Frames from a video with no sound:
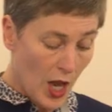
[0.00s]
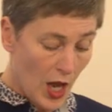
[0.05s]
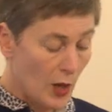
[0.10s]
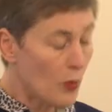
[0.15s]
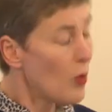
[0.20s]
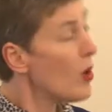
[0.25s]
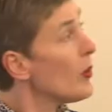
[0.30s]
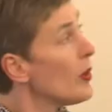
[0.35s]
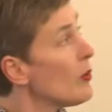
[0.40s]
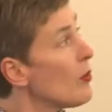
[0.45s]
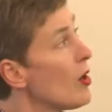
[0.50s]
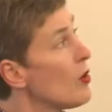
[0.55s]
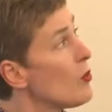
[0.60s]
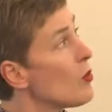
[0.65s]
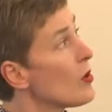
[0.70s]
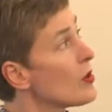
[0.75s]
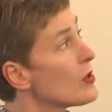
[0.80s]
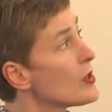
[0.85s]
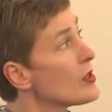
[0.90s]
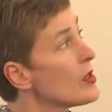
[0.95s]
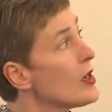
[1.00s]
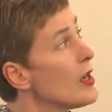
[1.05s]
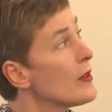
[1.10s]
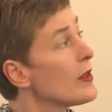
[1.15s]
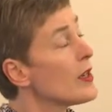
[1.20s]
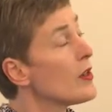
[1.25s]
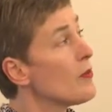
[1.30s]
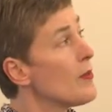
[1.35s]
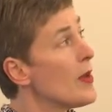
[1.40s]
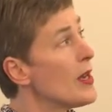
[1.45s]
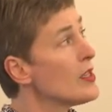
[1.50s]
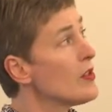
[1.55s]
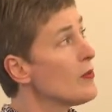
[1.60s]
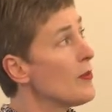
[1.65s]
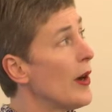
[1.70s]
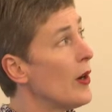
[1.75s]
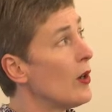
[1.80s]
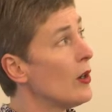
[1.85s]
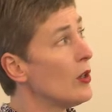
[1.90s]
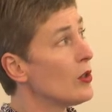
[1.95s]
And what we wrote was that if massive
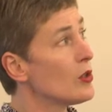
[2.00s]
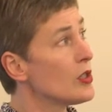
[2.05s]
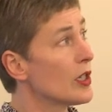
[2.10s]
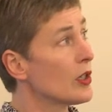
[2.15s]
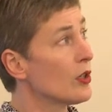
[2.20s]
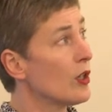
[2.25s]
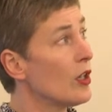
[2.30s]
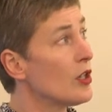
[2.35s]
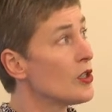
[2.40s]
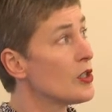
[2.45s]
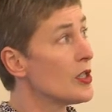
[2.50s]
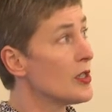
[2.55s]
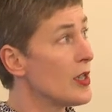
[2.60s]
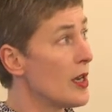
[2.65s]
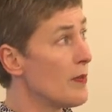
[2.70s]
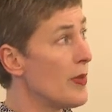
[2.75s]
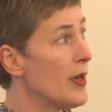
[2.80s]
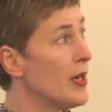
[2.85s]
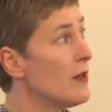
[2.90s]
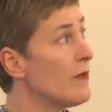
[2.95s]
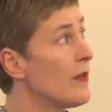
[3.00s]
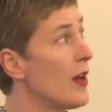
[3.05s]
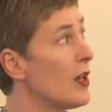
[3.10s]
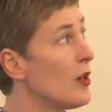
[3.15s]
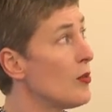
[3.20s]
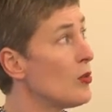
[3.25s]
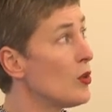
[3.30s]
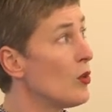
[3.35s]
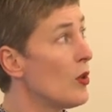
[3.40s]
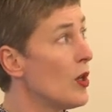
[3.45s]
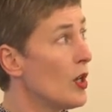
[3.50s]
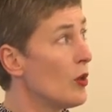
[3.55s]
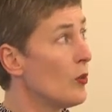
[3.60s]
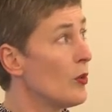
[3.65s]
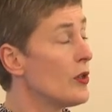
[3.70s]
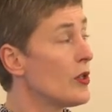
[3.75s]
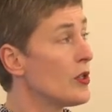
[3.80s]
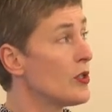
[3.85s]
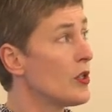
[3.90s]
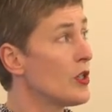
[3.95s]
parallel technologies had been available
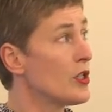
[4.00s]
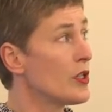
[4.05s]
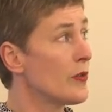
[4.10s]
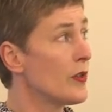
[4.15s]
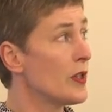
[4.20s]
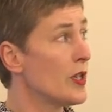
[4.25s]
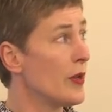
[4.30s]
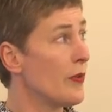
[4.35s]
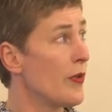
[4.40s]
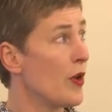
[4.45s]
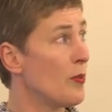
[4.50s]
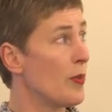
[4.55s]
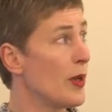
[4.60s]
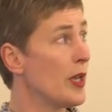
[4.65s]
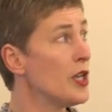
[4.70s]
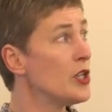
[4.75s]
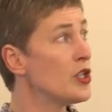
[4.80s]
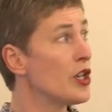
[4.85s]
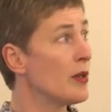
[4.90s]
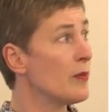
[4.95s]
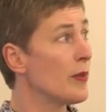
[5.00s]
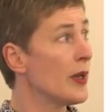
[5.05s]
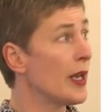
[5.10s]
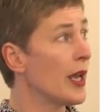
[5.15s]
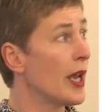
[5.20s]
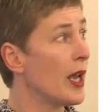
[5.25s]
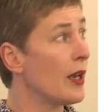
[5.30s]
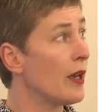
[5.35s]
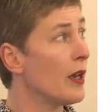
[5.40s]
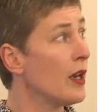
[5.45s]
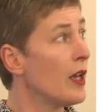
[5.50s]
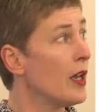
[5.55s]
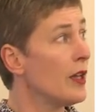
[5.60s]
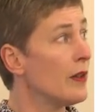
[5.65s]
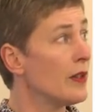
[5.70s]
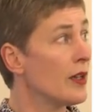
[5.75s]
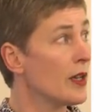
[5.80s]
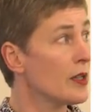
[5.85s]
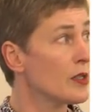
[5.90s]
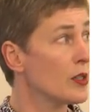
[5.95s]
when the search for the FOP gene began,
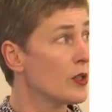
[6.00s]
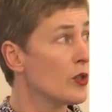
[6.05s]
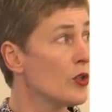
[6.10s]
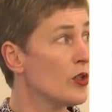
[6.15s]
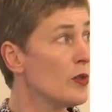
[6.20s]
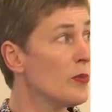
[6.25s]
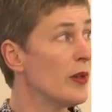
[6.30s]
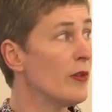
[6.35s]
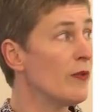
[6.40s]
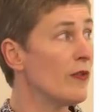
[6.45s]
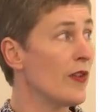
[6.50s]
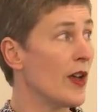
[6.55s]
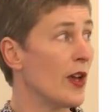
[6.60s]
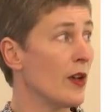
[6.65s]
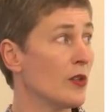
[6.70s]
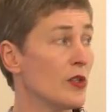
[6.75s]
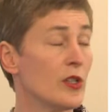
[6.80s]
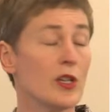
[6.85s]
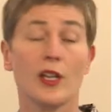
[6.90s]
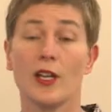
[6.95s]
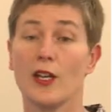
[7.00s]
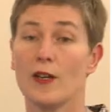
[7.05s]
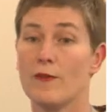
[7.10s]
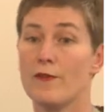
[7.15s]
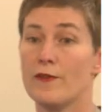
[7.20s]
the answer could have been found in